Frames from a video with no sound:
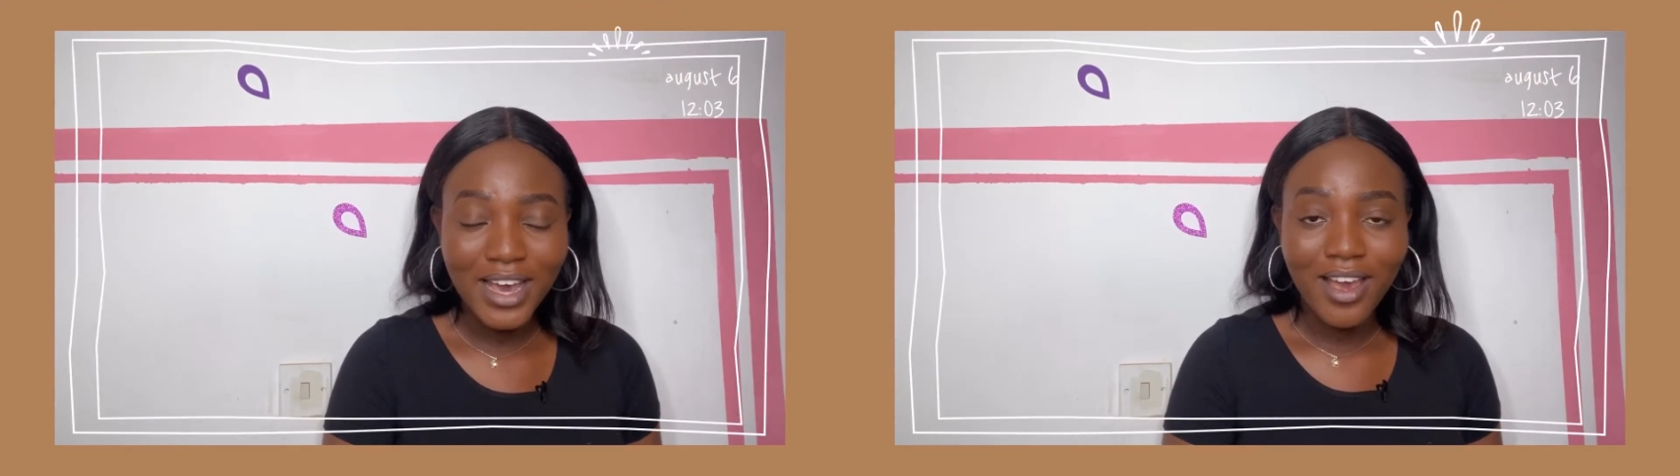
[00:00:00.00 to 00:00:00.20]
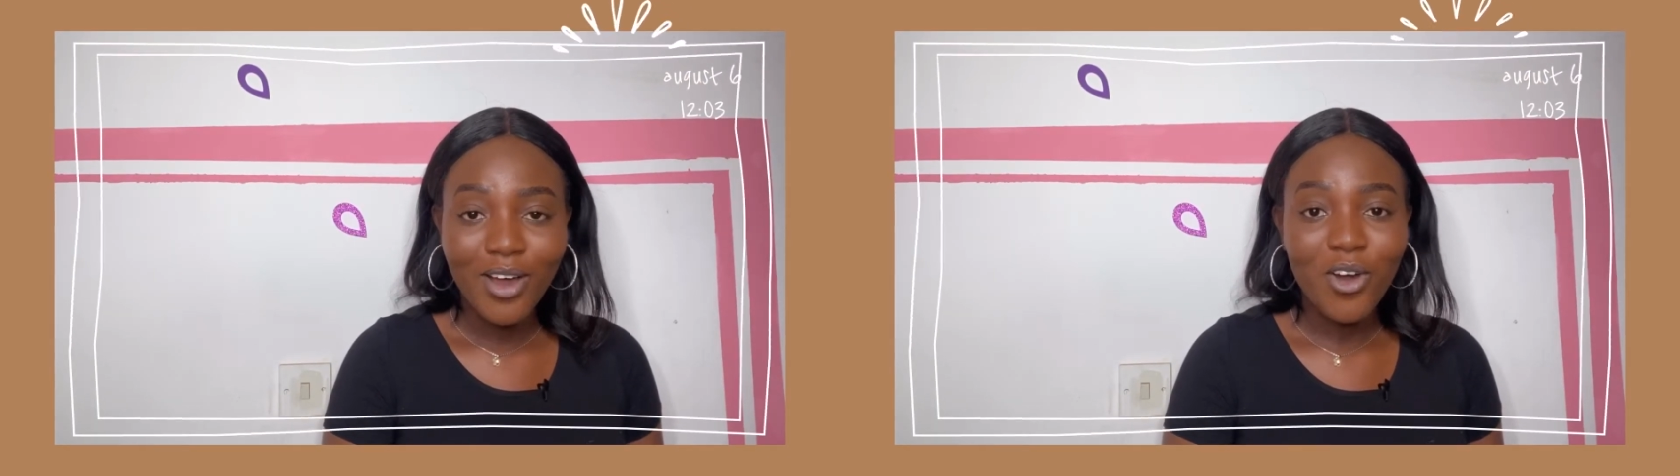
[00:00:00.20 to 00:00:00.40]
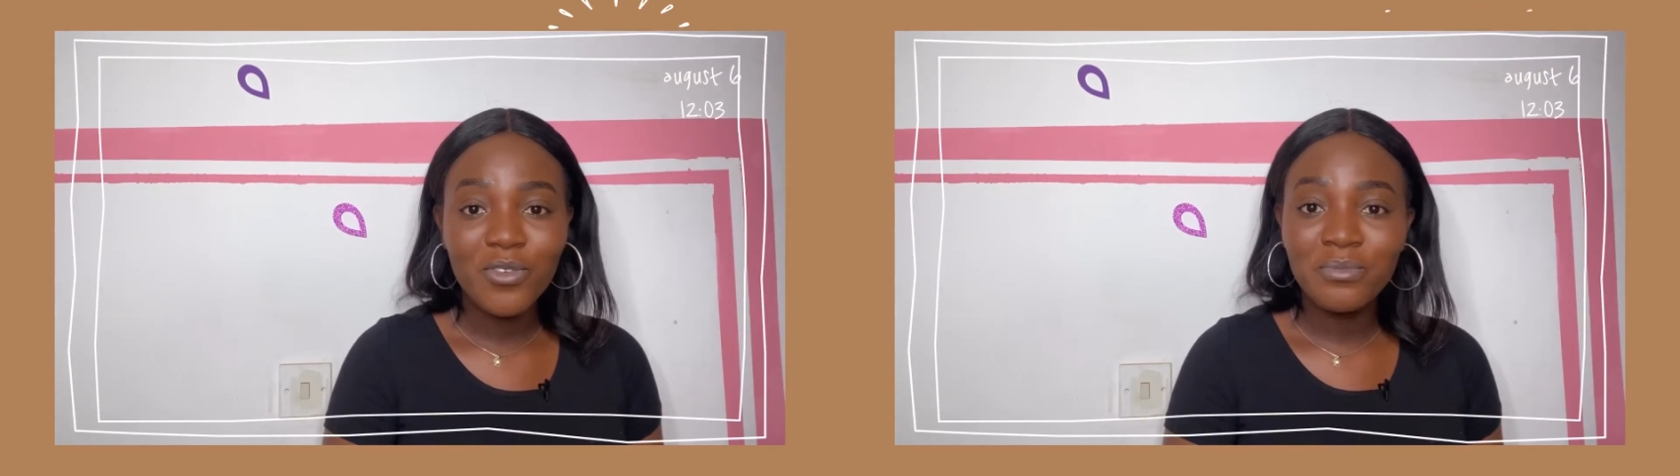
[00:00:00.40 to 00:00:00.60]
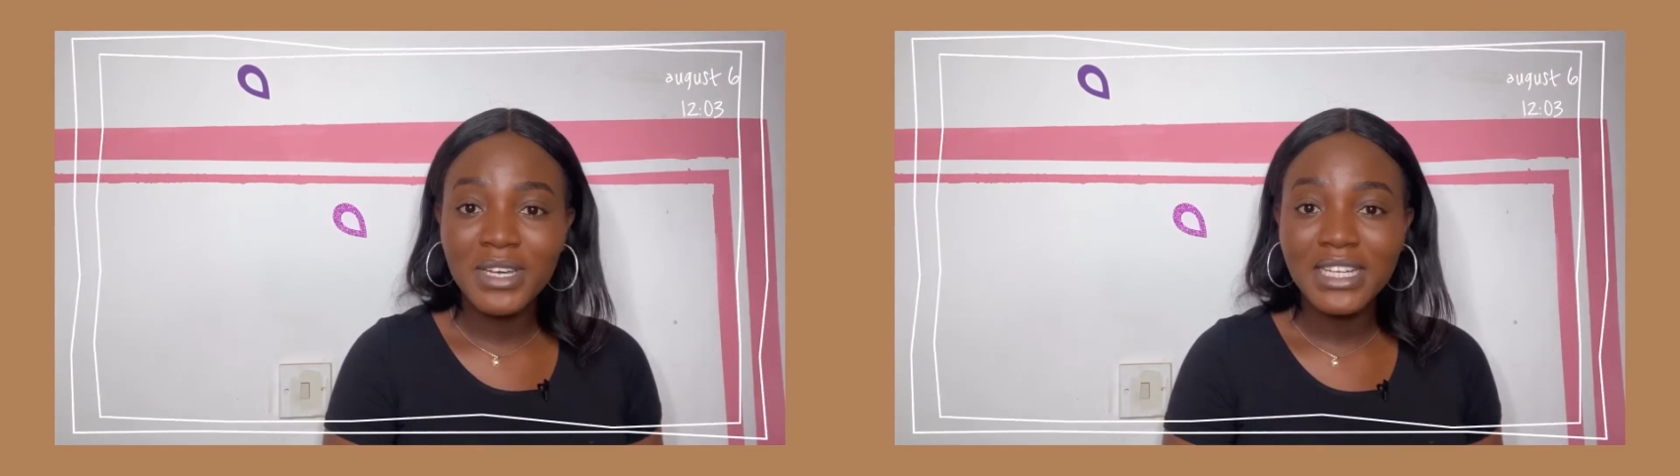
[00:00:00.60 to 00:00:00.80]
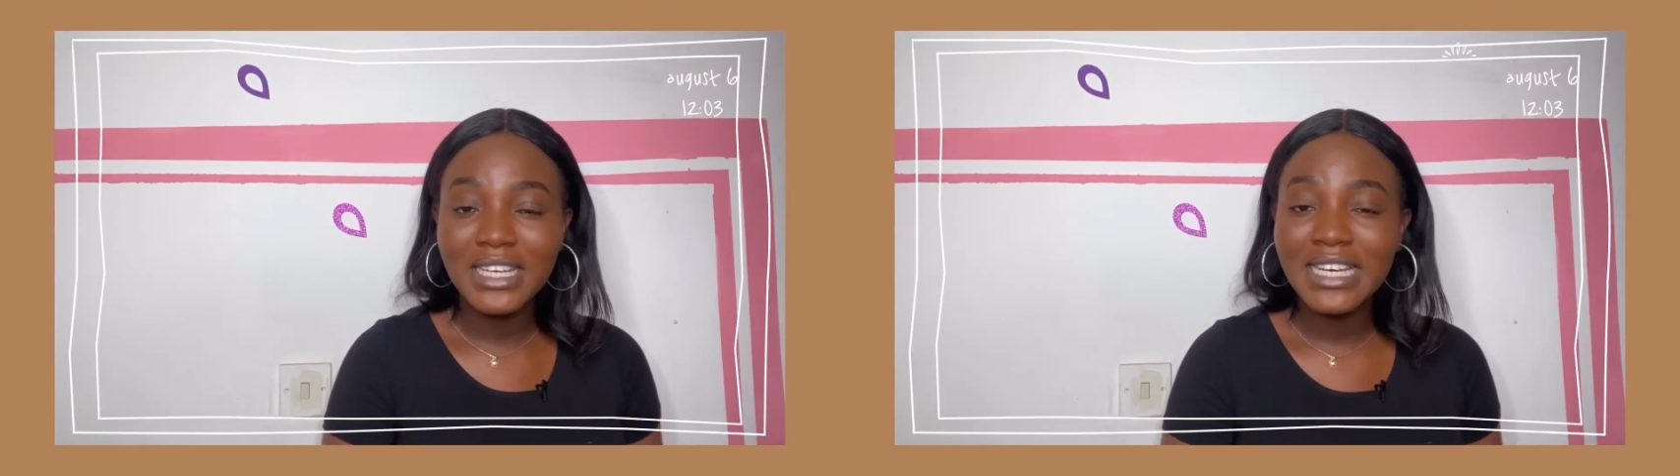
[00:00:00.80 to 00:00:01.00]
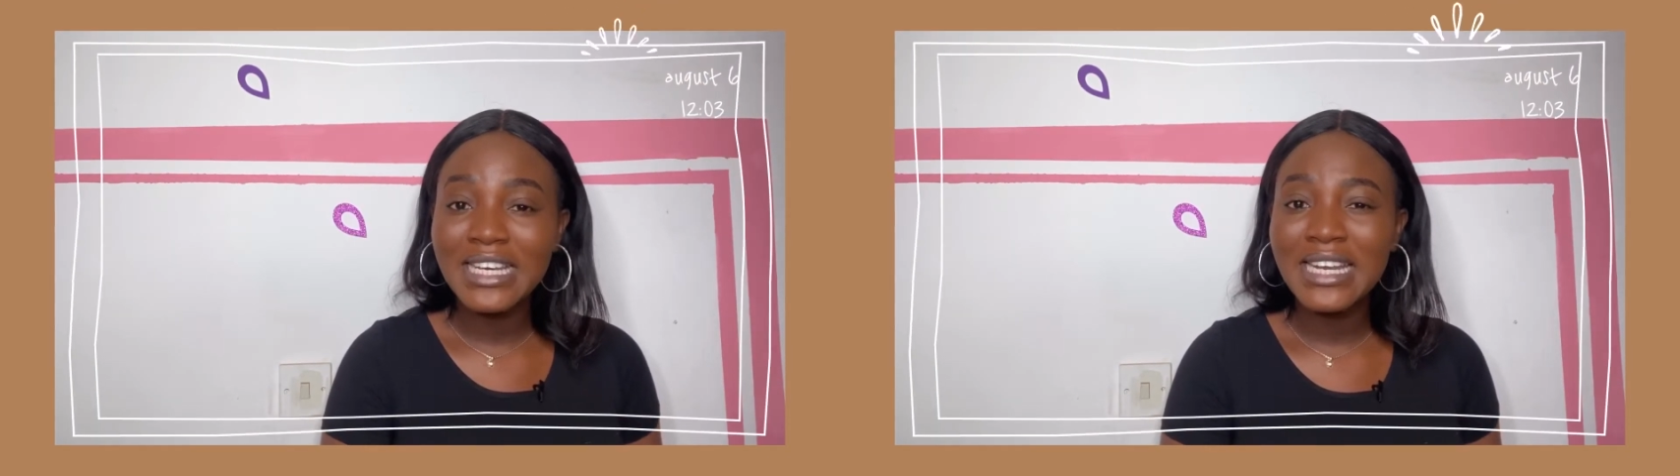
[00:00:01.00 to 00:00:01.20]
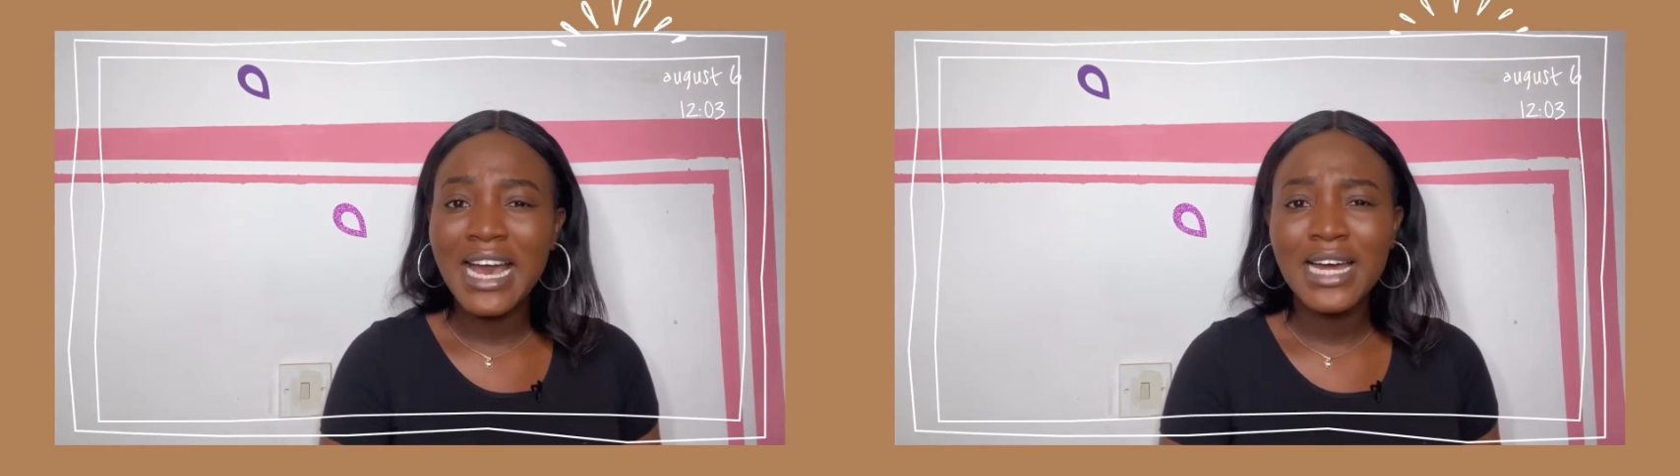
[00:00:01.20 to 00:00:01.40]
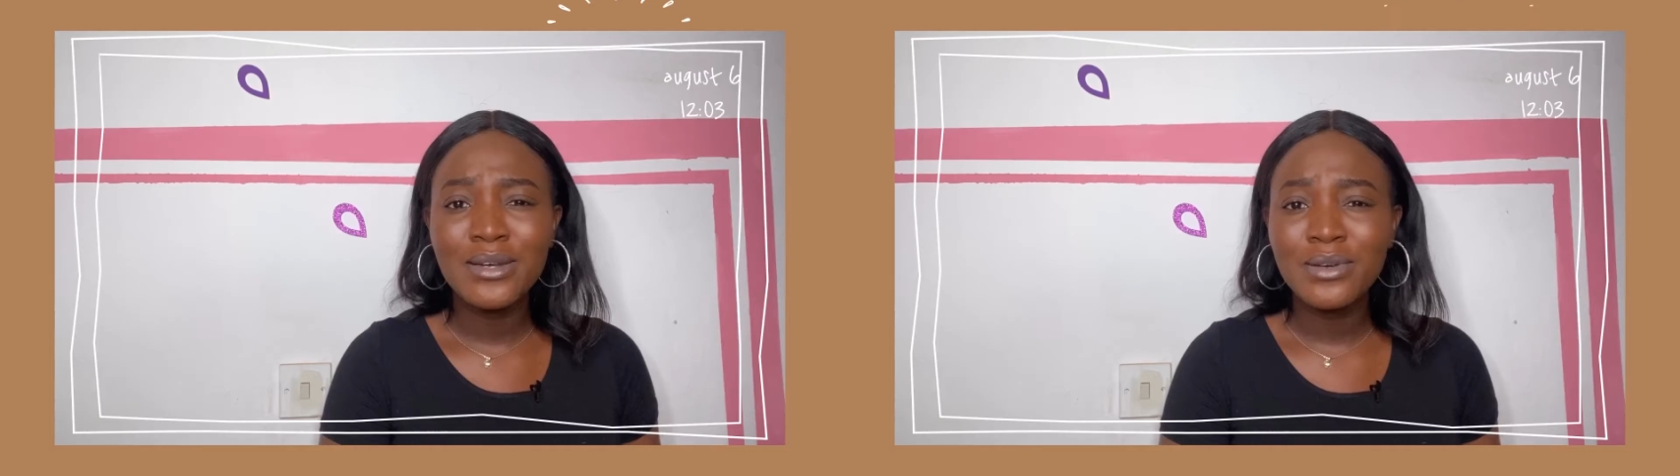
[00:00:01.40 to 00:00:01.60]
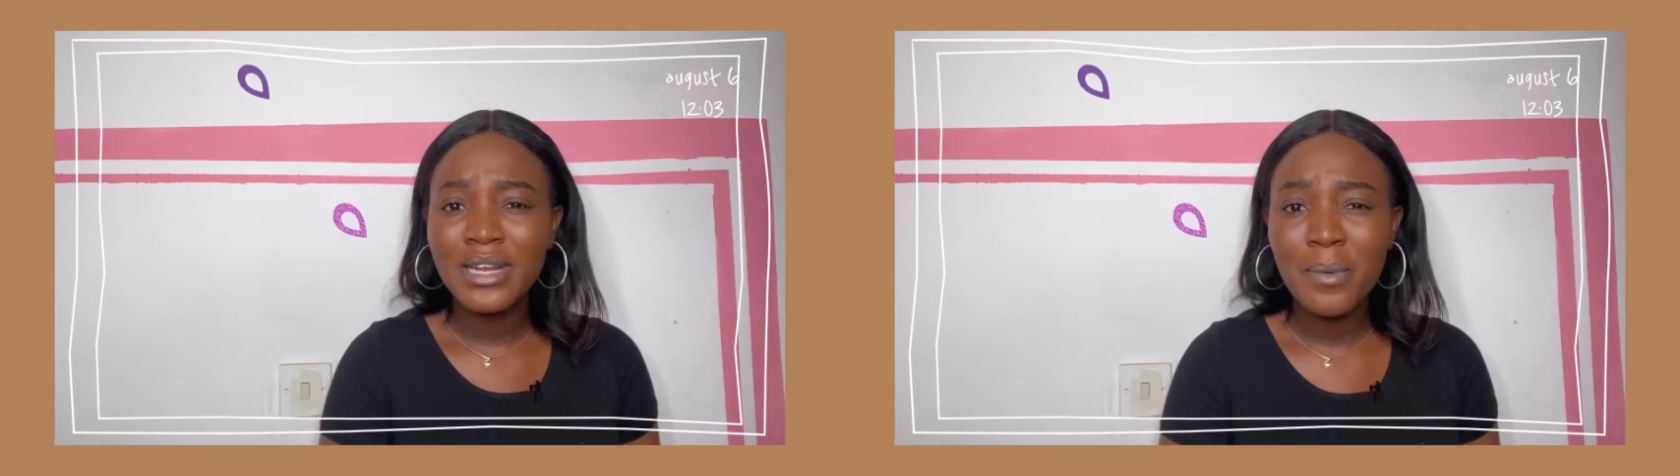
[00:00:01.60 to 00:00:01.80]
of being in another